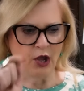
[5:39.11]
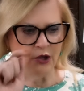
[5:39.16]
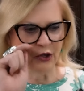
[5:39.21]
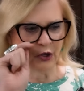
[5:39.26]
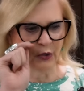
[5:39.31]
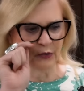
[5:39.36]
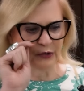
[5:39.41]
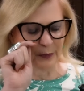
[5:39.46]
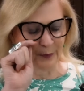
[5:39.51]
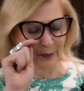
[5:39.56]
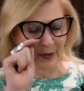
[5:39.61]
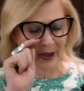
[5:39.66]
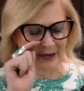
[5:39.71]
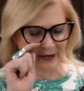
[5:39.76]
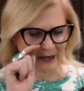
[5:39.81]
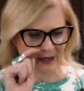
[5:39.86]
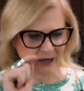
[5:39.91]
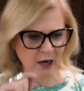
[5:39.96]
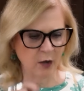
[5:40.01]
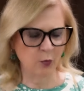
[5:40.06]
You know,
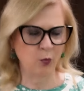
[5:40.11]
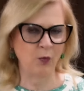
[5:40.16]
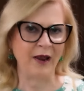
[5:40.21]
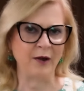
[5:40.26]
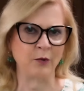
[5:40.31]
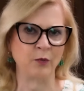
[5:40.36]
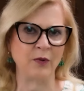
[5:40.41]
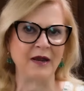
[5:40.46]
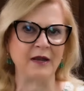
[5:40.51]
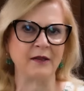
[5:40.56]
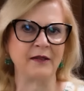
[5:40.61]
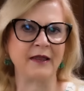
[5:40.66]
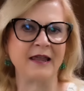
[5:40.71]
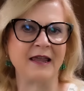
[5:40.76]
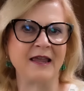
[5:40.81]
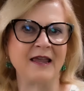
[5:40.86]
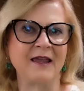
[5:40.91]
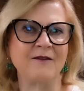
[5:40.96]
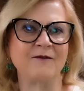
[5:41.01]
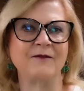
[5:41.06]
depending on when we
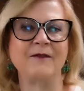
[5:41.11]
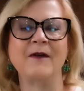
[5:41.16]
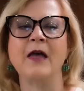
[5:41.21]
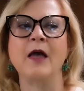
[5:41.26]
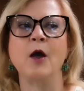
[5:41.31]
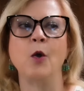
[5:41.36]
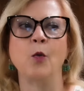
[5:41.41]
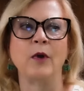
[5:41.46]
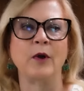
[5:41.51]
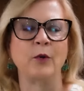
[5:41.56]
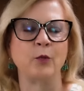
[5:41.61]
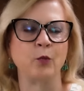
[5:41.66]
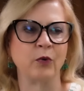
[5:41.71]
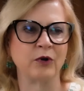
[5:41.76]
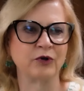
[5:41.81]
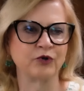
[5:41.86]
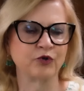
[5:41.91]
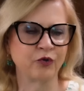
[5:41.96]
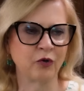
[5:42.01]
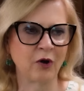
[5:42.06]
leave, we,
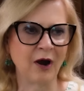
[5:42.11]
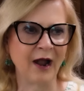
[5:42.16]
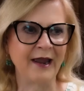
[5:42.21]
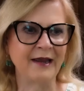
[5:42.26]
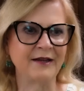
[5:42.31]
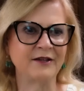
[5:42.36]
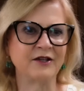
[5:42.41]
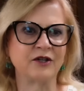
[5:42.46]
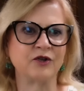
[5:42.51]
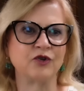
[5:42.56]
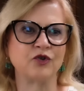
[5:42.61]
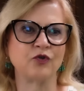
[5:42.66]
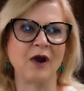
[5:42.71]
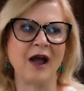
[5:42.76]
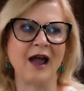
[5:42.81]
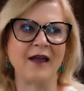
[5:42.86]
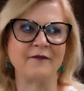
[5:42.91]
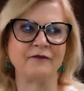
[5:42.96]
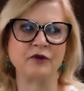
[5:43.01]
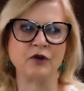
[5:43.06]
we're trying to
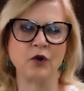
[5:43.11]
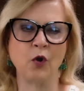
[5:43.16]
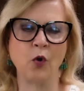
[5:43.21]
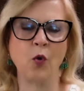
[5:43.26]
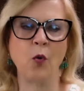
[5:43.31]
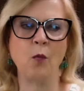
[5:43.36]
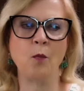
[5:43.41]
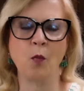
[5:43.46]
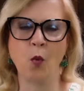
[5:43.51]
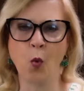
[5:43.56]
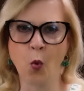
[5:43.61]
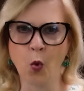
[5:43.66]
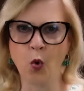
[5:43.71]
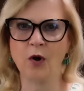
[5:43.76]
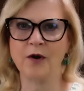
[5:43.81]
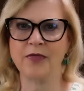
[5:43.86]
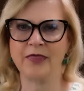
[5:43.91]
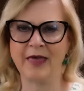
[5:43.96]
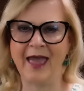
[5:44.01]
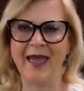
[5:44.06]
drive no
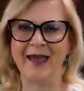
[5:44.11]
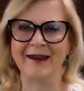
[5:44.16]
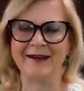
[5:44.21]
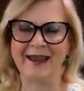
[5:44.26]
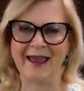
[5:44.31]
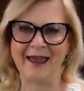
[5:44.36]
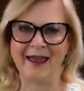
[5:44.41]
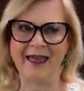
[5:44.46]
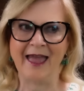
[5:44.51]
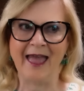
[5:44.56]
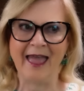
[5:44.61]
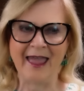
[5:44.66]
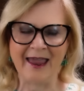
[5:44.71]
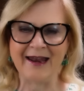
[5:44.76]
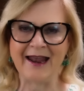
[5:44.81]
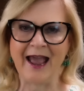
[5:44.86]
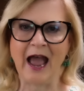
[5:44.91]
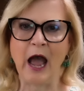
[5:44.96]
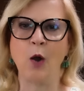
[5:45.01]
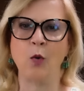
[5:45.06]
more than
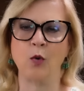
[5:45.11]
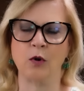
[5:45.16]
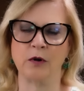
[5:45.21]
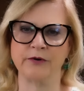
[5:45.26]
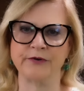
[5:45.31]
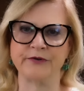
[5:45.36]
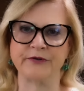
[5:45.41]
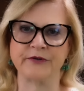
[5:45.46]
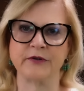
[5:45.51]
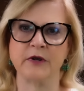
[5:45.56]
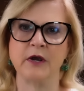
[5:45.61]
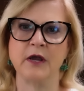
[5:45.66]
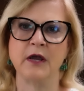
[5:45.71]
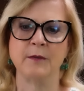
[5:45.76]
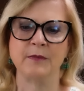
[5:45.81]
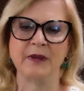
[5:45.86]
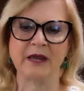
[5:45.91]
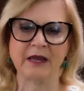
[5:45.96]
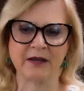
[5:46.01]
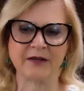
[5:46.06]
eight hours
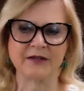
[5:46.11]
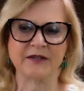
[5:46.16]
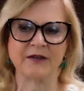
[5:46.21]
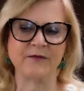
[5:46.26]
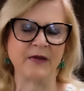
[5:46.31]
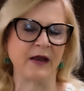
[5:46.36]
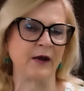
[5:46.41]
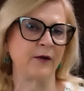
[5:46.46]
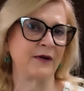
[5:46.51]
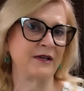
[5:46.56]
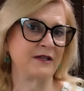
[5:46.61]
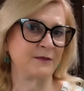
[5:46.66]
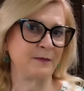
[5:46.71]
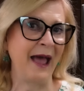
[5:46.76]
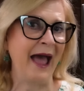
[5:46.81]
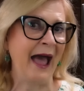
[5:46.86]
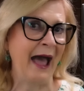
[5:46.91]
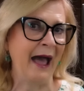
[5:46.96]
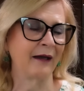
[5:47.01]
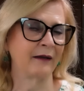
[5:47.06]
because of Harry's
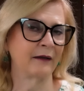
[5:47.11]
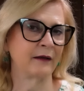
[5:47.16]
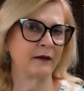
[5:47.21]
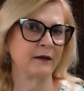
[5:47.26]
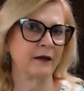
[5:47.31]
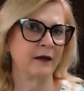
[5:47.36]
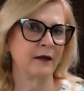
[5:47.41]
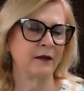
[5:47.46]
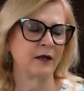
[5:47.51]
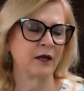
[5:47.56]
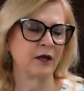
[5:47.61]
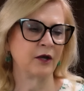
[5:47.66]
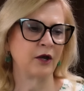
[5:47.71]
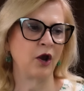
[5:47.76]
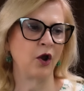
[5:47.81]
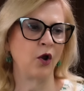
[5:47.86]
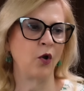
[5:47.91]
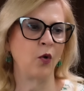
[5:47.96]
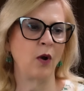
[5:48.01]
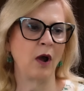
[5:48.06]
back. You
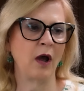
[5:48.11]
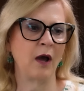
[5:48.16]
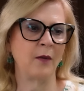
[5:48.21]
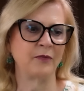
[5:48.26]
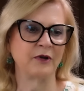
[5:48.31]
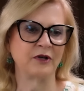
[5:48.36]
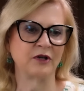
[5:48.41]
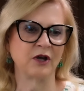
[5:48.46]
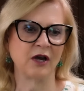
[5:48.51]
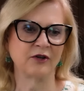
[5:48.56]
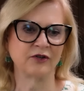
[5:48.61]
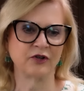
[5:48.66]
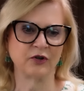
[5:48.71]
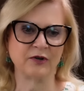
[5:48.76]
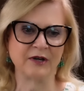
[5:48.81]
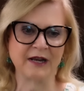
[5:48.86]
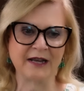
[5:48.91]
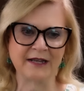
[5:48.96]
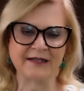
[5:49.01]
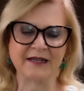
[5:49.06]
know, um, the
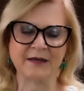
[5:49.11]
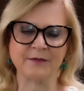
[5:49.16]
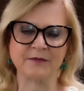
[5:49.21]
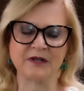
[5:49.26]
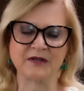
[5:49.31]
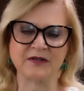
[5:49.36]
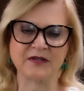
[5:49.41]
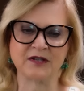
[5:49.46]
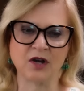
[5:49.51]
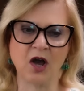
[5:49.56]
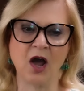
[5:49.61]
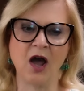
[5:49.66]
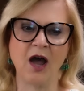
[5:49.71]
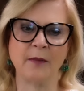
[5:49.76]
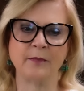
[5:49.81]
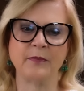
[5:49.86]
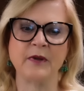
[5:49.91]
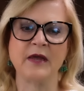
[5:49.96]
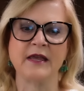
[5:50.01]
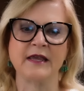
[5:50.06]
doctor needs him to
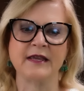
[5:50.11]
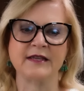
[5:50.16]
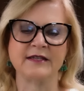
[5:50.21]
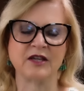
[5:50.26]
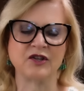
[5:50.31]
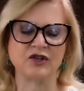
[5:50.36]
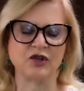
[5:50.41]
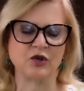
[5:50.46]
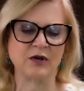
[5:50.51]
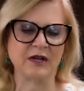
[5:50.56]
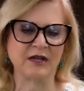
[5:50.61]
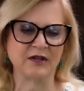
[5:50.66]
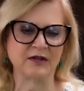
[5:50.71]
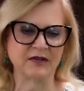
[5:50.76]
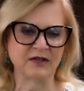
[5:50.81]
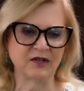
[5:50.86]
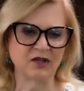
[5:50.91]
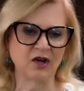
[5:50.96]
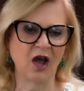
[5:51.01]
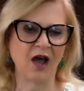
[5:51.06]
stop. He says, you need to
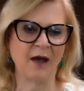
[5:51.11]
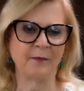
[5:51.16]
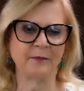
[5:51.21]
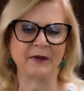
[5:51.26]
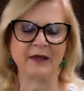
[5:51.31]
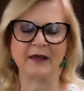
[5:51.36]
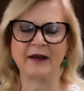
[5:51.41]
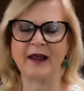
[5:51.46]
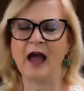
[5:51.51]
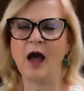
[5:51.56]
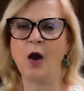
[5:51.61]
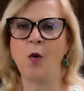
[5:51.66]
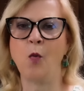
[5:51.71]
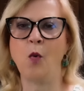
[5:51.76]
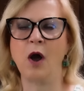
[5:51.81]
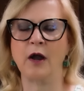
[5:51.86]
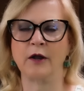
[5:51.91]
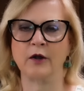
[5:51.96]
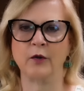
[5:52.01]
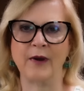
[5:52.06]
stop, get out,
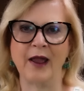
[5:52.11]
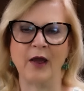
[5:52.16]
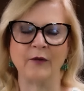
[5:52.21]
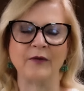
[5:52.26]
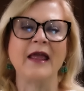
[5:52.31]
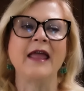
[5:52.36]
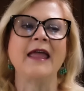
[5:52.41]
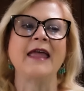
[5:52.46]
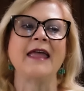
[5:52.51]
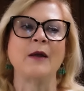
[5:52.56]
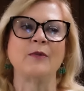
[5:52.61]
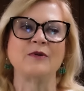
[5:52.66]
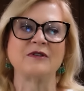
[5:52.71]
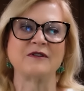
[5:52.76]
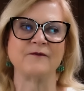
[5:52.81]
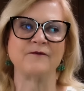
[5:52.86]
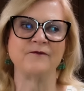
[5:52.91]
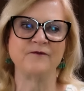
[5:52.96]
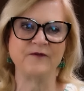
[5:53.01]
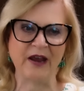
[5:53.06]
walk around. It
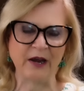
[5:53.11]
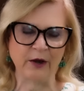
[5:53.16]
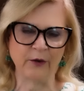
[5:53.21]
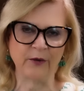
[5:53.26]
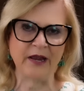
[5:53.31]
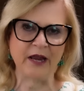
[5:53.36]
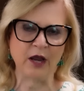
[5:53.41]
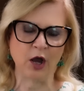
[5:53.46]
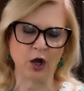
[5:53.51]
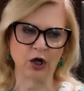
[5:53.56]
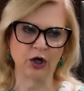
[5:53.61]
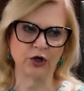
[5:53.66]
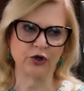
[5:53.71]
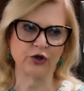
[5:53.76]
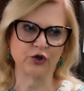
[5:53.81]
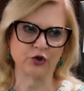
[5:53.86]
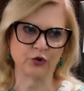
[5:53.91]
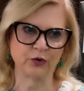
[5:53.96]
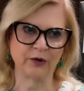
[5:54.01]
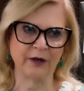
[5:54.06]
was a very
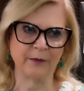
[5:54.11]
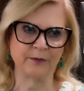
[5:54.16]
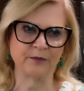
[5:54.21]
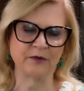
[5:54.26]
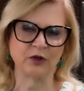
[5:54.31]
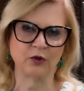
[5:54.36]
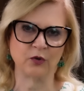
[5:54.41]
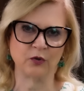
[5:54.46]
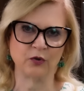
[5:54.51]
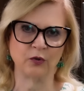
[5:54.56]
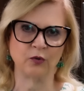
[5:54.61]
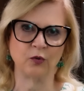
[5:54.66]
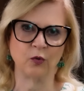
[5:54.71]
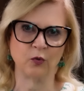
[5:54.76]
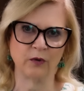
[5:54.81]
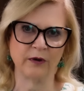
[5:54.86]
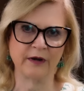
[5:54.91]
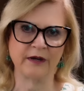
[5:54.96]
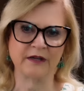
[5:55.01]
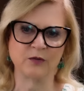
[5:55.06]
hard trip to go to
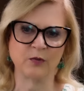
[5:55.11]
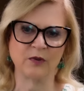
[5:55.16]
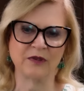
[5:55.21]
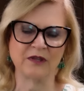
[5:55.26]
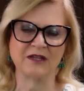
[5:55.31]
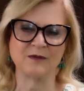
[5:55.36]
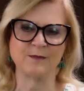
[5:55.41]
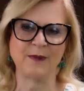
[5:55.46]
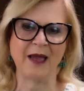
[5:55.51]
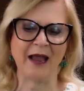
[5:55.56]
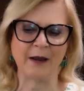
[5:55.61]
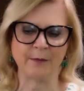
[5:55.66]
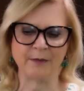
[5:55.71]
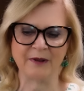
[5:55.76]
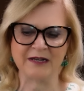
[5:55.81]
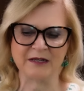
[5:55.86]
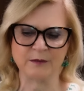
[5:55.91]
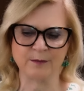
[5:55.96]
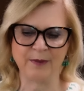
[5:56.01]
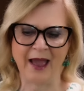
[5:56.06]
Lori's with his back,
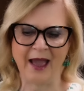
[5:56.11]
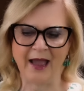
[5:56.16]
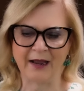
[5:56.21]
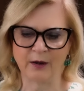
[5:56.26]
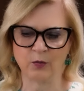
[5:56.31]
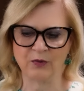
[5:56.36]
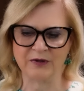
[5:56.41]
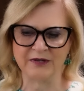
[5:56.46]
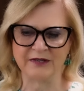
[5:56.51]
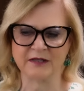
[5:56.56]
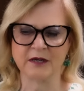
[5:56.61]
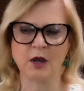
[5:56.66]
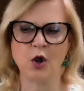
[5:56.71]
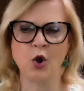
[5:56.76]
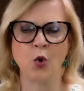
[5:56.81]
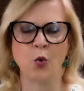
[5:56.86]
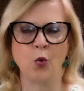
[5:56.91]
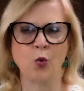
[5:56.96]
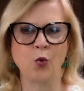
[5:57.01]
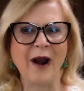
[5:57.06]
but his back was
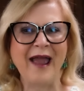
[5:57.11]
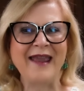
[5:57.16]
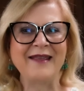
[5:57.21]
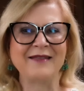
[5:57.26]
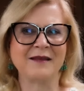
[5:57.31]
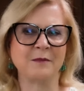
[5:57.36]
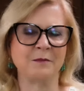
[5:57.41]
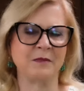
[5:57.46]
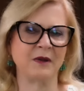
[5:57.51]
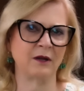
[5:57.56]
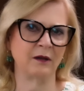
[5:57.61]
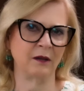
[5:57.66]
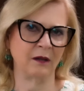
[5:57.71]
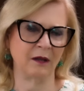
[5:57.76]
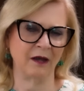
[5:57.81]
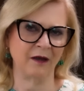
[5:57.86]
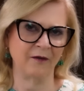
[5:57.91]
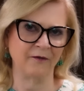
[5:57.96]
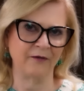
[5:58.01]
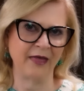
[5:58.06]
right in the
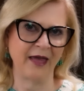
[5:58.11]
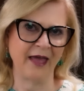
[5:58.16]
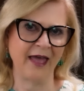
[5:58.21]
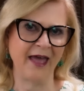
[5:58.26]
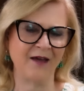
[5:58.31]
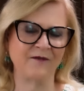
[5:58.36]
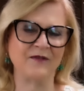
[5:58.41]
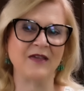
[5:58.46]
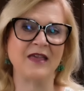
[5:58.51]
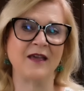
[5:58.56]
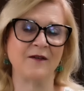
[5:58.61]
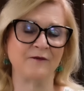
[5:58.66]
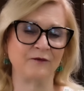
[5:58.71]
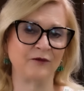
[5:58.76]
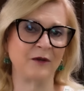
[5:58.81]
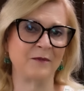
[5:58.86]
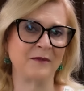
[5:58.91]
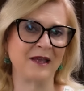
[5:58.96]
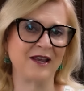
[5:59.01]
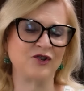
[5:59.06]
middle of the heavy
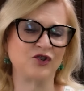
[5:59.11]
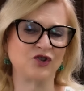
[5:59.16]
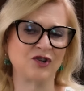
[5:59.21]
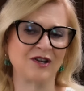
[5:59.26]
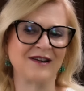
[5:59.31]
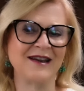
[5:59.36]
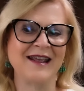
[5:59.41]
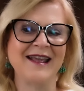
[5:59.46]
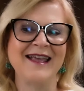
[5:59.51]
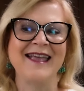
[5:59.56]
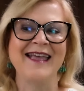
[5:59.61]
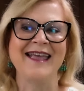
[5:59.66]
inflammation.